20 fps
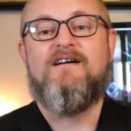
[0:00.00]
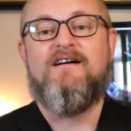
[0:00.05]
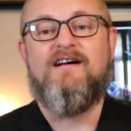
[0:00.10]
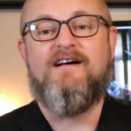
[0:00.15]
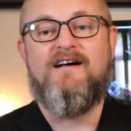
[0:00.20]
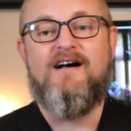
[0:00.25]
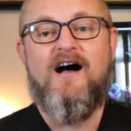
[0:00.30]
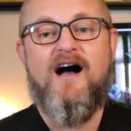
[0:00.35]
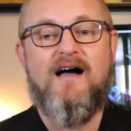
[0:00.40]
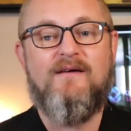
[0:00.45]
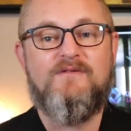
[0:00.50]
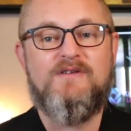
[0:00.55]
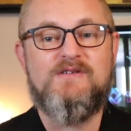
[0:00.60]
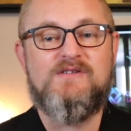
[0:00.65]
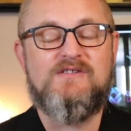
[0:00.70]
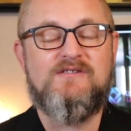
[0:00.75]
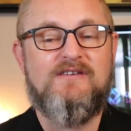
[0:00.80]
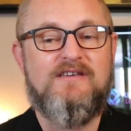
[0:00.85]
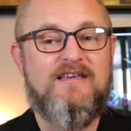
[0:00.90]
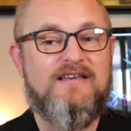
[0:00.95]

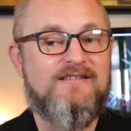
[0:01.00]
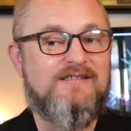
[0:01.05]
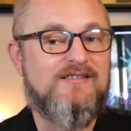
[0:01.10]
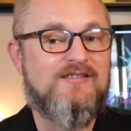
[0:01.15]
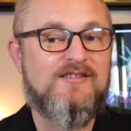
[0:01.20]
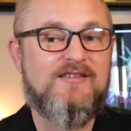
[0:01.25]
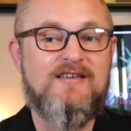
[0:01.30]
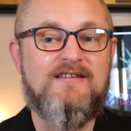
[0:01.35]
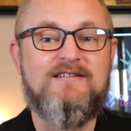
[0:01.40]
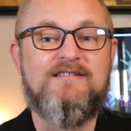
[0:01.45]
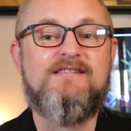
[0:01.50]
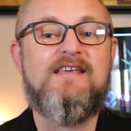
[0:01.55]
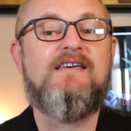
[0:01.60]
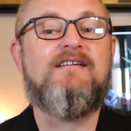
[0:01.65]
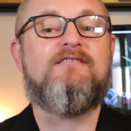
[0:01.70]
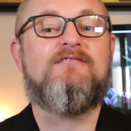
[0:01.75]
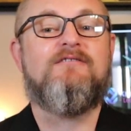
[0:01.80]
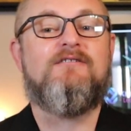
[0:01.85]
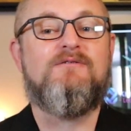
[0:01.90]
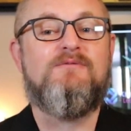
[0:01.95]
Obviously, it's just going to
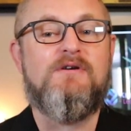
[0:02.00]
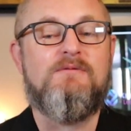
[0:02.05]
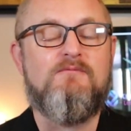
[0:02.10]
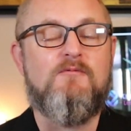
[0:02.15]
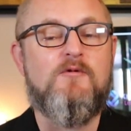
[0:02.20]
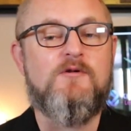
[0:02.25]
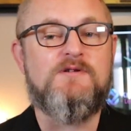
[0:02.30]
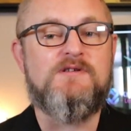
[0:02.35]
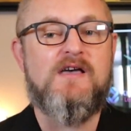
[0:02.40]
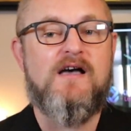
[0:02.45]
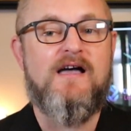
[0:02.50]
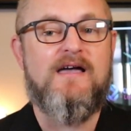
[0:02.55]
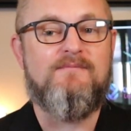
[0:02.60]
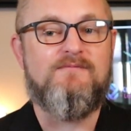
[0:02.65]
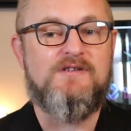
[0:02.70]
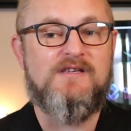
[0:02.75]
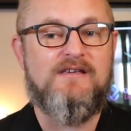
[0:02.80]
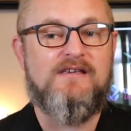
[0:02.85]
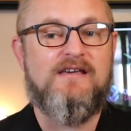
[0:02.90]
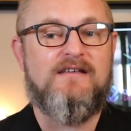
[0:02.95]
take a little bit more time
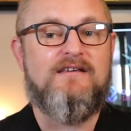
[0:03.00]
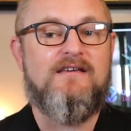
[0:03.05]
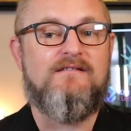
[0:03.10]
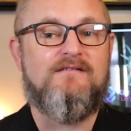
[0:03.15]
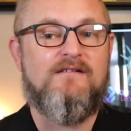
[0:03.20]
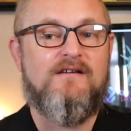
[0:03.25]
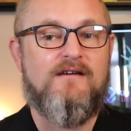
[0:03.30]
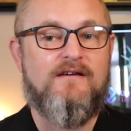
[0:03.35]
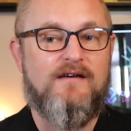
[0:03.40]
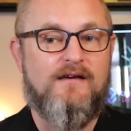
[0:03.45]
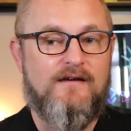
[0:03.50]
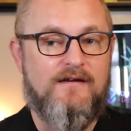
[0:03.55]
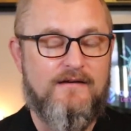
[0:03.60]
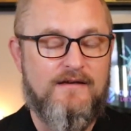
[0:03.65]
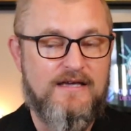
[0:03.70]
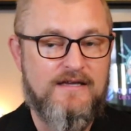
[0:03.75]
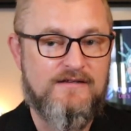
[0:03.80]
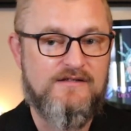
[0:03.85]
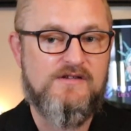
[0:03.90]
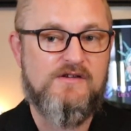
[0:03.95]
to get it
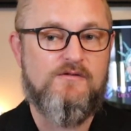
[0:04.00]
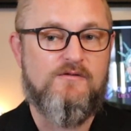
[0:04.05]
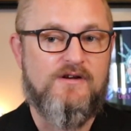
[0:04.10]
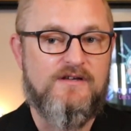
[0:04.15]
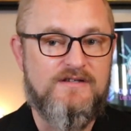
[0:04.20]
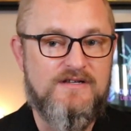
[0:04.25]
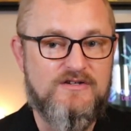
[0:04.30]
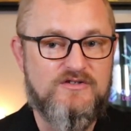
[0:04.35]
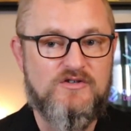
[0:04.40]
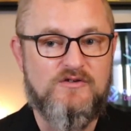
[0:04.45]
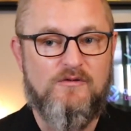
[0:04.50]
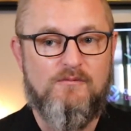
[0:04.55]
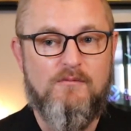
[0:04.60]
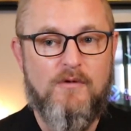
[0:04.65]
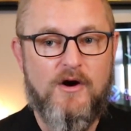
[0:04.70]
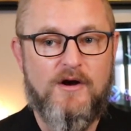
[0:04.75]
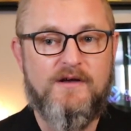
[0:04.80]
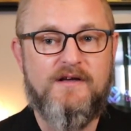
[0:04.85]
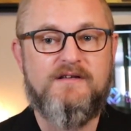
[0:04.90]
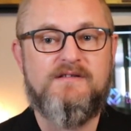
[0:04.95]
into additional
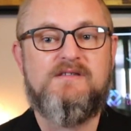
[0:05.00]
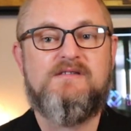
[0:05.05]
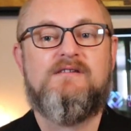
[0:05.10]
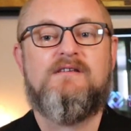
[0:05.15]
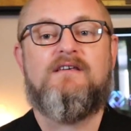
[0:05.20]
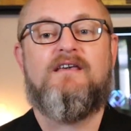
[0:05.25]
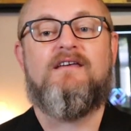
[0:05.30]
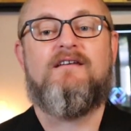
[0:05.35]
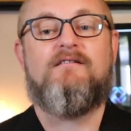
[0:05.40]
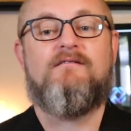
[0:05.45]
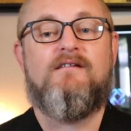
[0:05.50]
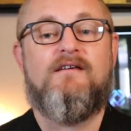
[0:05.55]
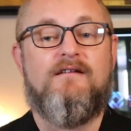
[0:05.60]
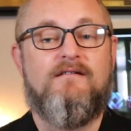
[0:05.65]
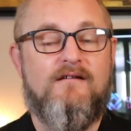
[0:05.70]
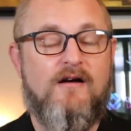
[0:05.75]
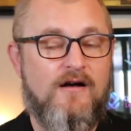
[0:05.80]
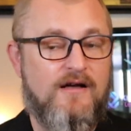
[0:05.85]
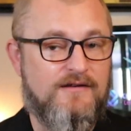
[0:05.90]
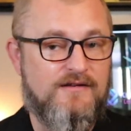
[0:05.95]
markets, to get
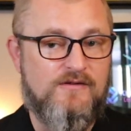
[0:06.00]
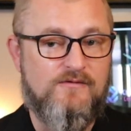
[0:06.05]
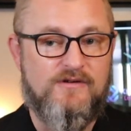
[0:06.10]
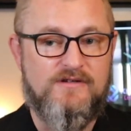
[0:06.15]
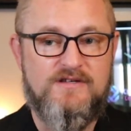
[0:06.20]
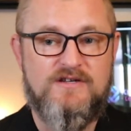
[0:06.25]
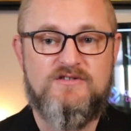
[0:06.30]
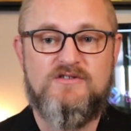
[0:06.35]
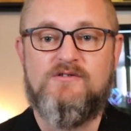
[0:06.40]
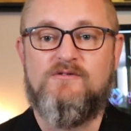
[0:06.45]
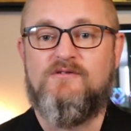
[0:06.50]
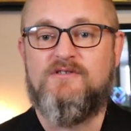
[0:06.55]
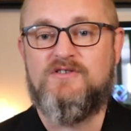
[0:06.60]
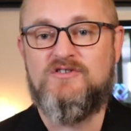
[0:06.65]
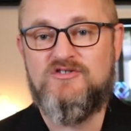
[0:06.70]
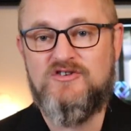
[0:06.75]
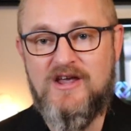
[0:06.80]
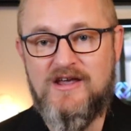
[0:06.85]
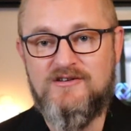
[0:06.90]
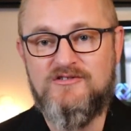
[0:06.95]
it onto additional
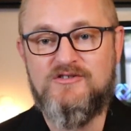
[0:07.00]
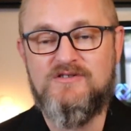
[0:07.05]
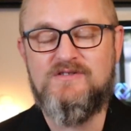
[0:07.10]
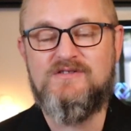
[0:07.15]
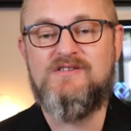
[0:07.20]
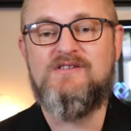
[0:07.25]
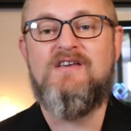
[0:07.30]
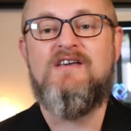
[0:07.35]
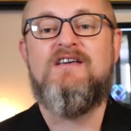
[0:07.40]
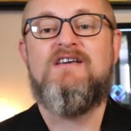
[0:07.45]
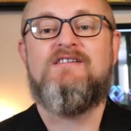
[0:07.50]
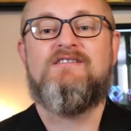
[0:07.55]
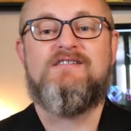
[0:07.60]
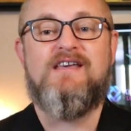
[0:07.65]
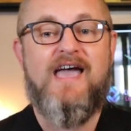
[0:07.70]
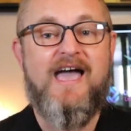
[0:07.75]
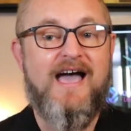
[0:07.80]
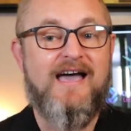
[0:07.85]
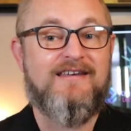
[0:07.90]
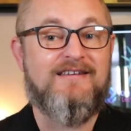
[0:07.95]
exchanges,
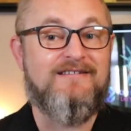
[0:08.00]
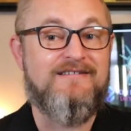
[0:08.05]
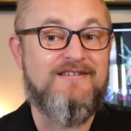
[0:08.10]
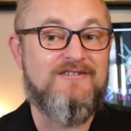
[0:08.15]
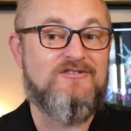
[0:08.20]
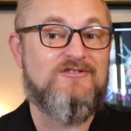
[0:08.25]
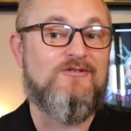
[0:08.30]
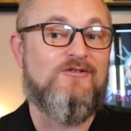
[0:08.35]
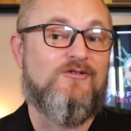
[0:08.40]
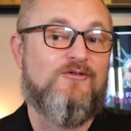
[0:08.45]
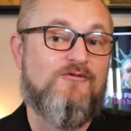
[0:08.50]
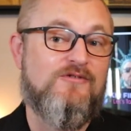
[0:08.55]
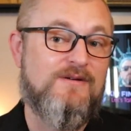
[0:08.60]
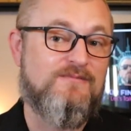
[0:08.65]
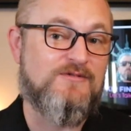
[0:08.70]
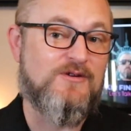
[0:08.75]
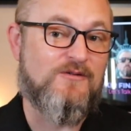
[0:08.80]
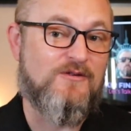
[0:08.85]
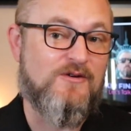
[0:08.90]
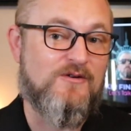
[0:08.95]
to add additional
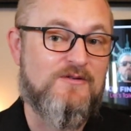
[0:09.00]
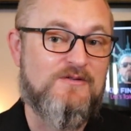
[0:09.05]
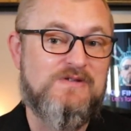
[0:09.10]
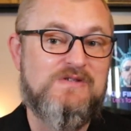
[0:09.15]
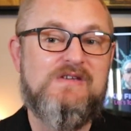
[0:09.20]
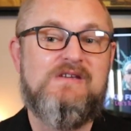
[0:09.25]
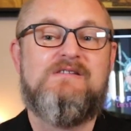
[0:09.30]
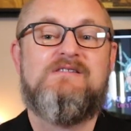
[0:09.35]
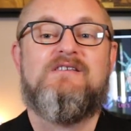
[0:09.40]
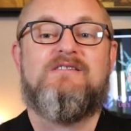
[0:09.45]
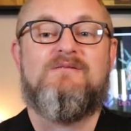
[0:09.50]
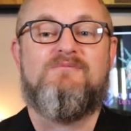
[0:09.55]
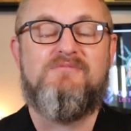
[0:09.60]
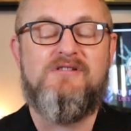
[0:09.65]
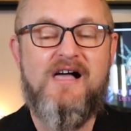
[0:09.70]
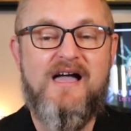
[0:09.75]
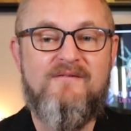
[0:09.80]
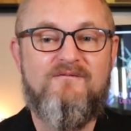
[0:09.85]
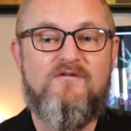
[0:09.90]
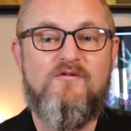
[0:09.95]
cryptocurrency to the
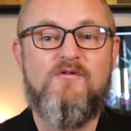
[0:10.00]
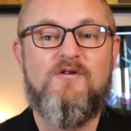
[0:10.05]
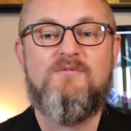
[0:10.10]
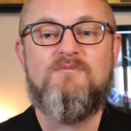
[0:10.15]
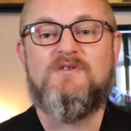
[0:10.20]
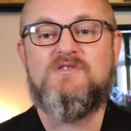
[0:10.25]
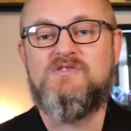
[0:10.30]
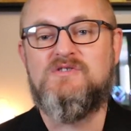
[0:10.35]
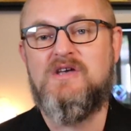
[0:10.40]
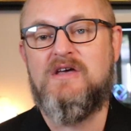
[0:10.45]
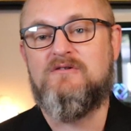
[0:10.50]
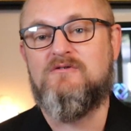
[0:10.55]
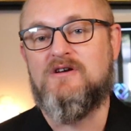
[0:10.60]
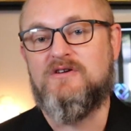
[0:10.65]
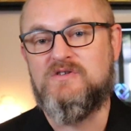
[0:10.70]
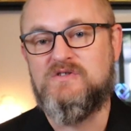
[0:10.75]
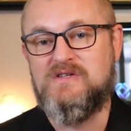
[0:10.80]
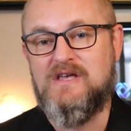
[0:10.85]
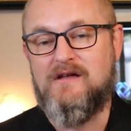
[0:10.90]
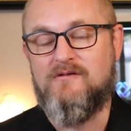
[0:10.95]
platform, et cetera,
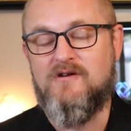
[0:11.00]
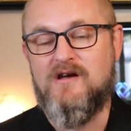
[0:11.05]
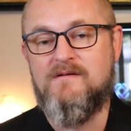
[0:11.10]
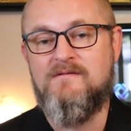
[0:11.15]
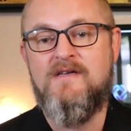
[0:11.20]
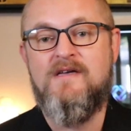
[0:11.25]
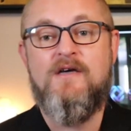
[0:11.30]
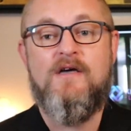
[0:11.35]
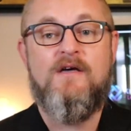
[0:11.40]
et cetera.